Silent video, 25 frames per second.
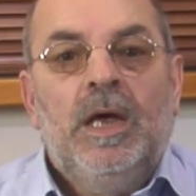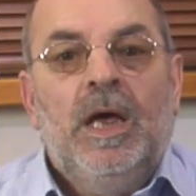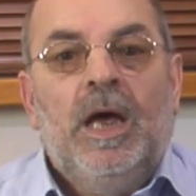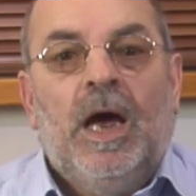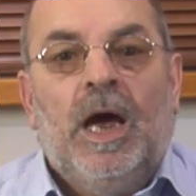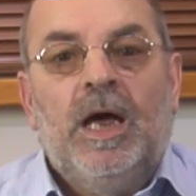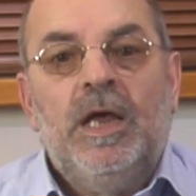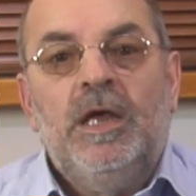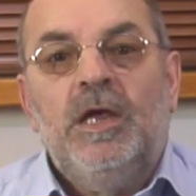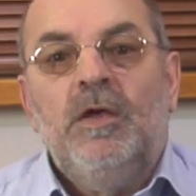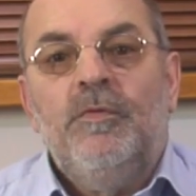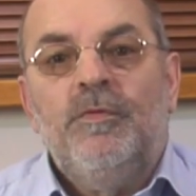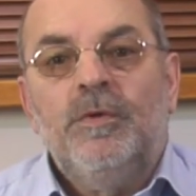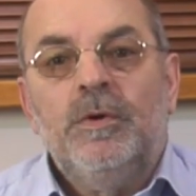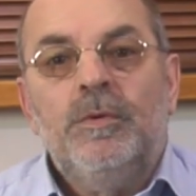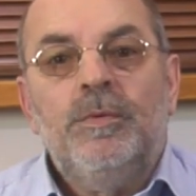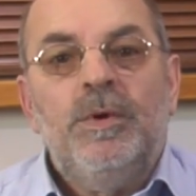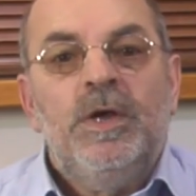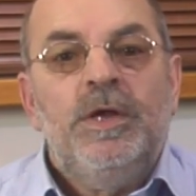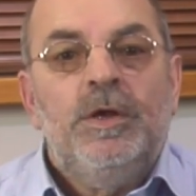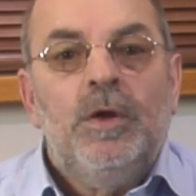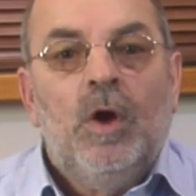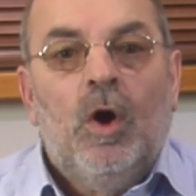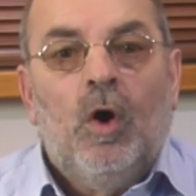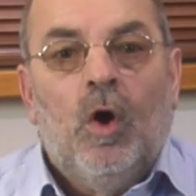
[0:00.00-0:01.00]
I even
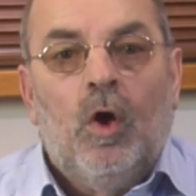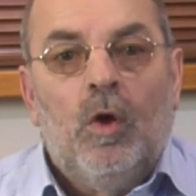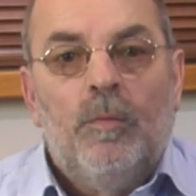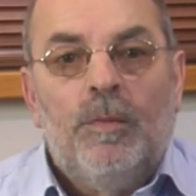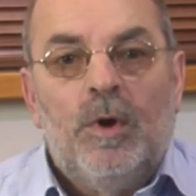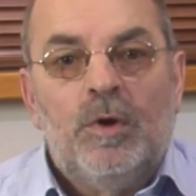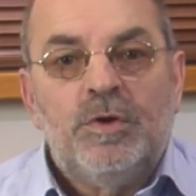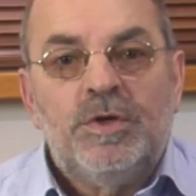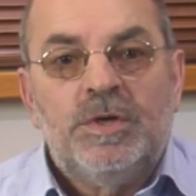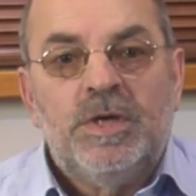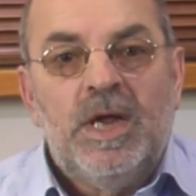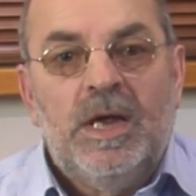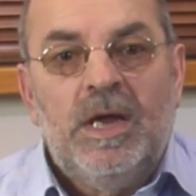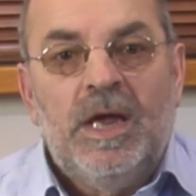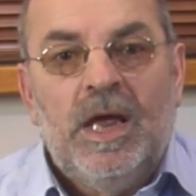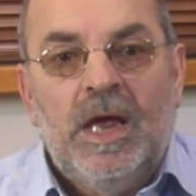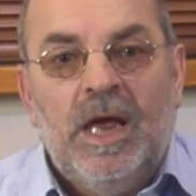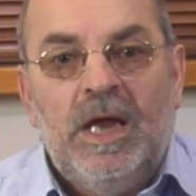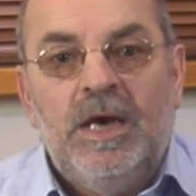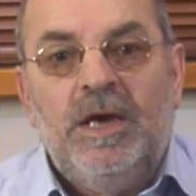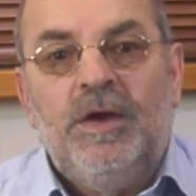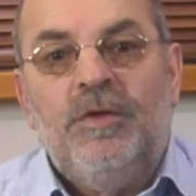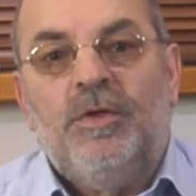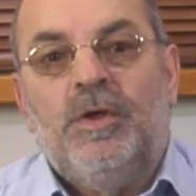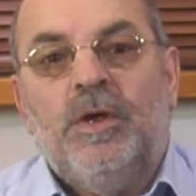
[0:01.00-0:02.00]
read almost
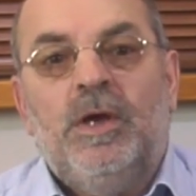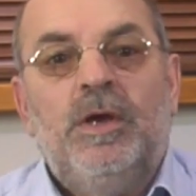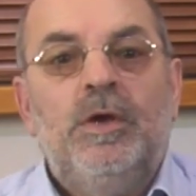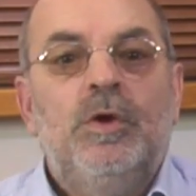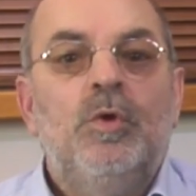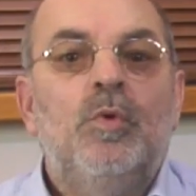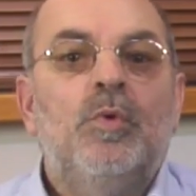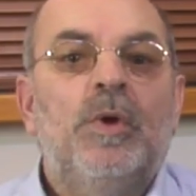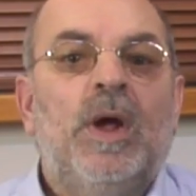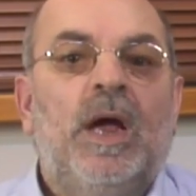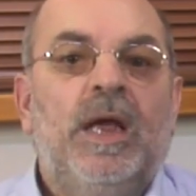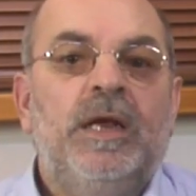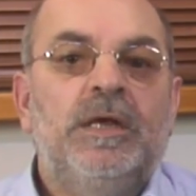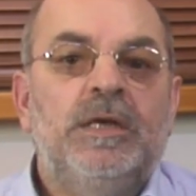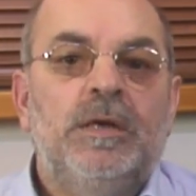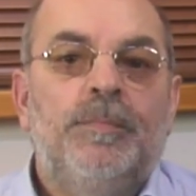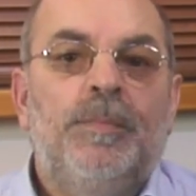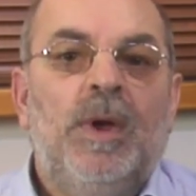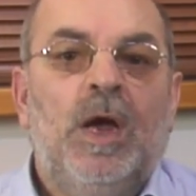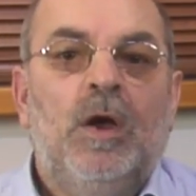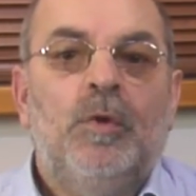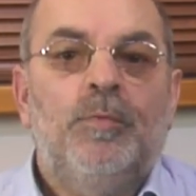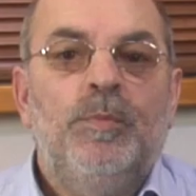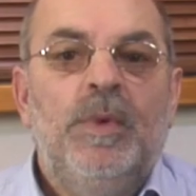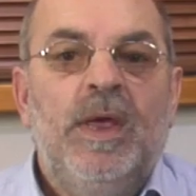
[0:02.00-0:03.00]
anything you write
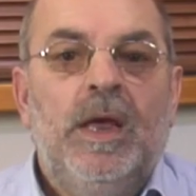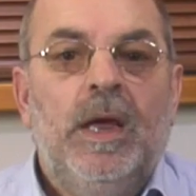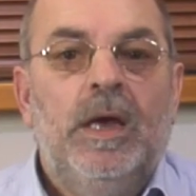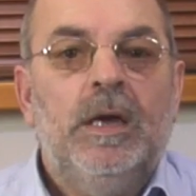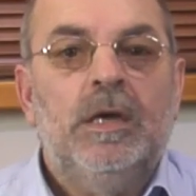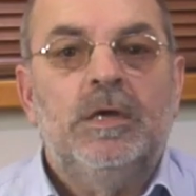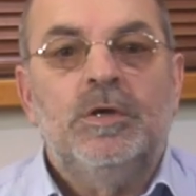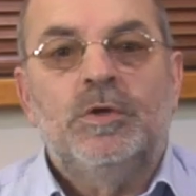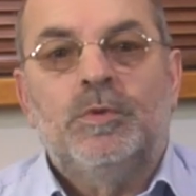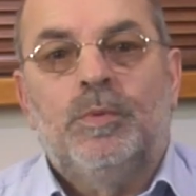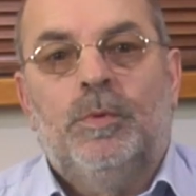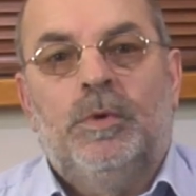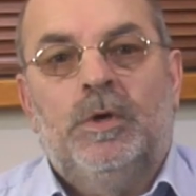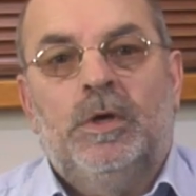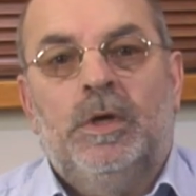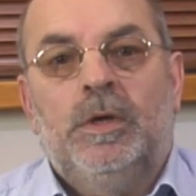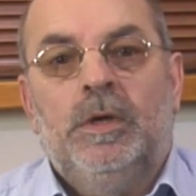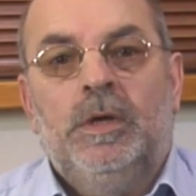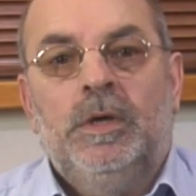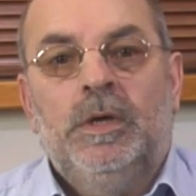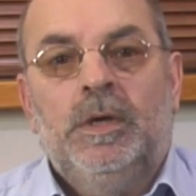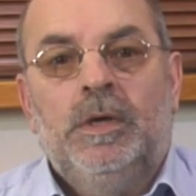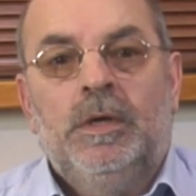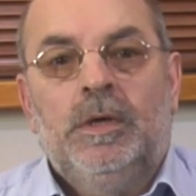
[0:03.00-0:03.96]
about me elsewhere.